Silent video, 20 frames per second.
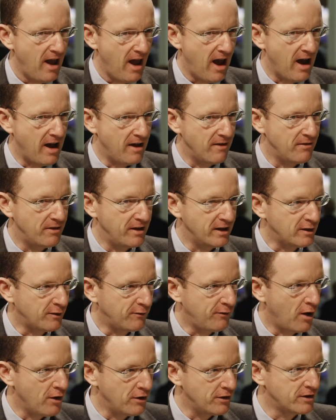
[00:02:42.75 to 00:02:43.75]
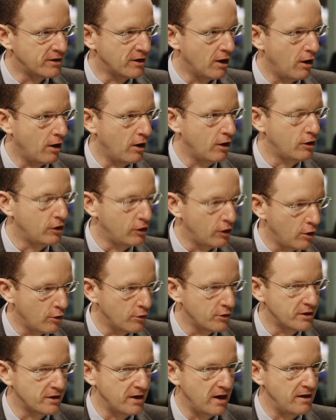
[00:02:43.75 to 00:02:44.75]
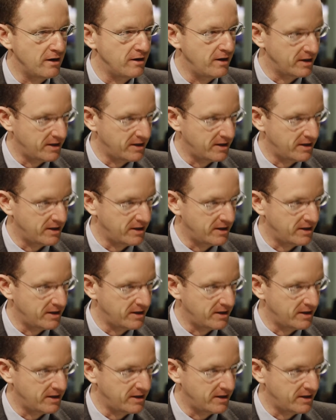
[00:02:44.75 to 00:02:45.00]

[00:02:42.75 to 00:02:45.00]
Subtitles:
And this fund closed in